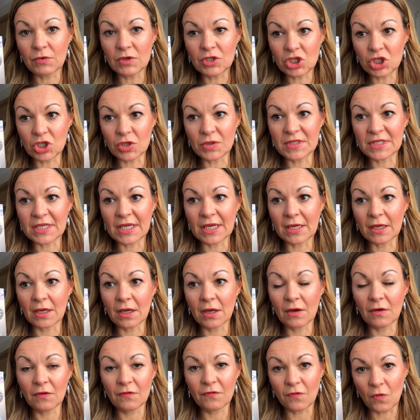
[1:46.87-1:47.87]

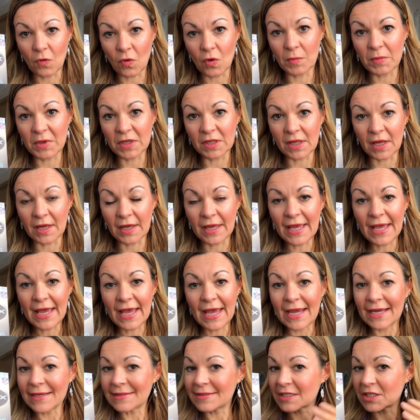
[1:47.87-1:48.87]
reducing formula.
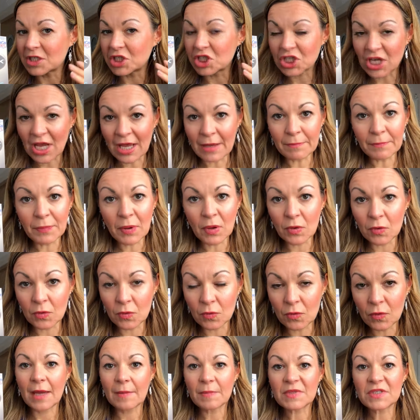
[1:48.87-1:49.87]
It's a
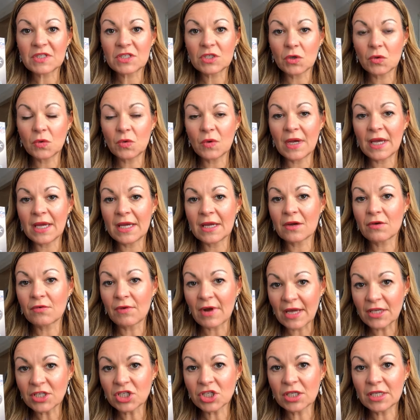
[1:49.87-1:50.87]
shampoo, so it
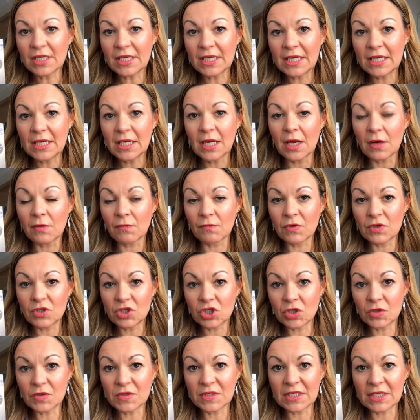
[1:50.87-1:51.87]
gradually
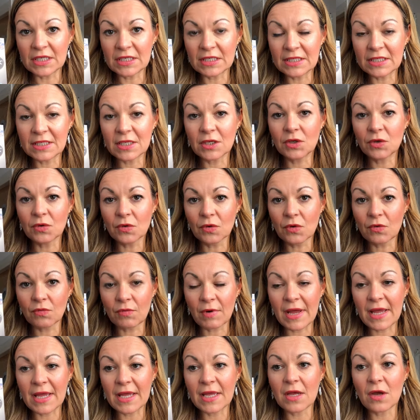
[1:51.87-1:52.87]
reduces your
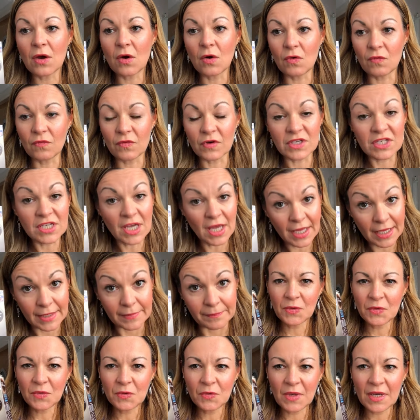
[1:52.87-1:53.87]
grey over
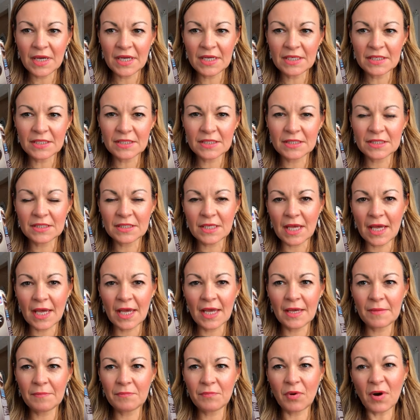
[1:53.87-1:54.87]
time. It's
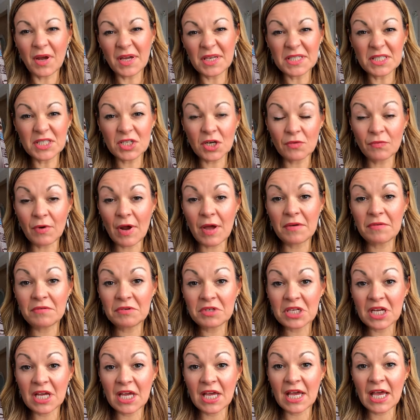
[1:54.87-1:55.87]
priced
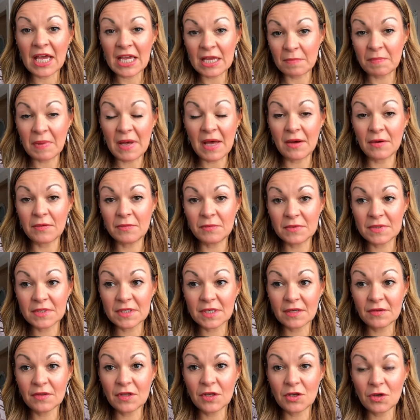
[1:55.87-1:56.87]
around
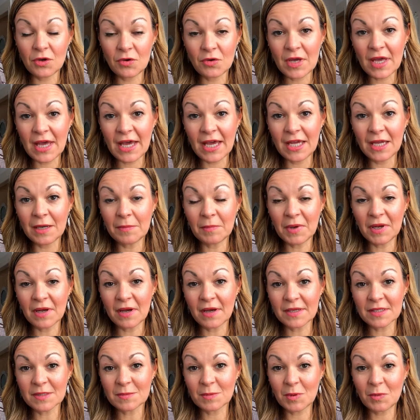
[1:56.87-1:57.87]
£8 in the UK. My
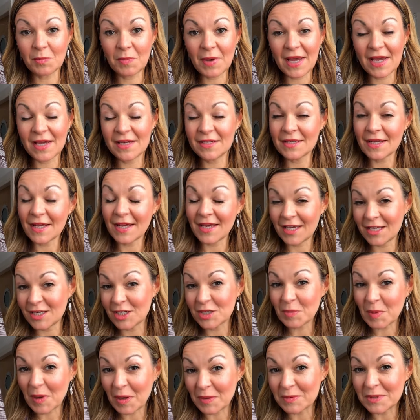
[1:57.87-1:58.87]
husband paid
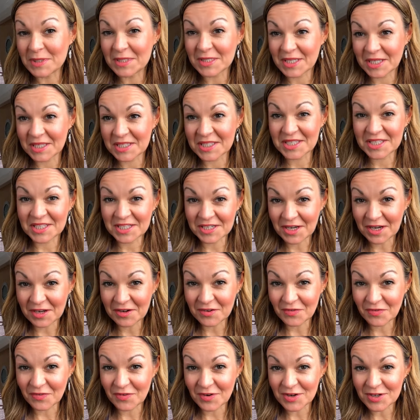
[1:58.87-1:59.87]

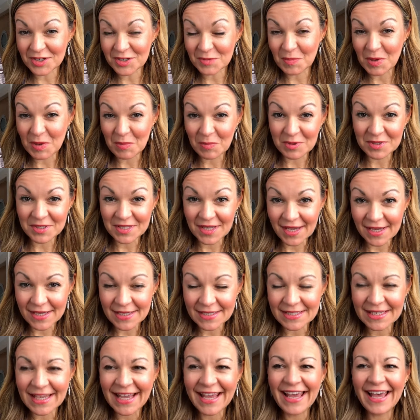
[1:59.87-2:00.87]
£8.69 for it, to be
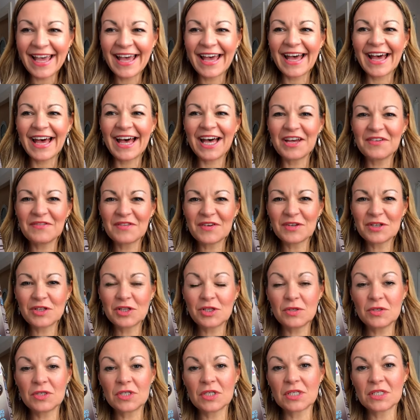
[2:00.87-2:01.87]
precise. I've
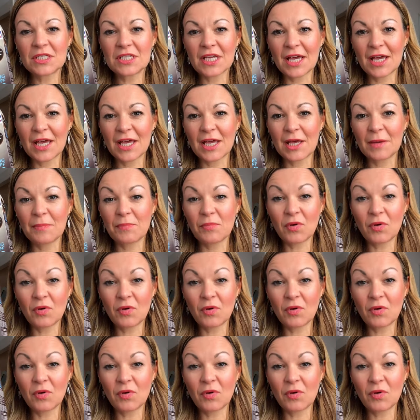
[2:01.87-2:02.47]
included a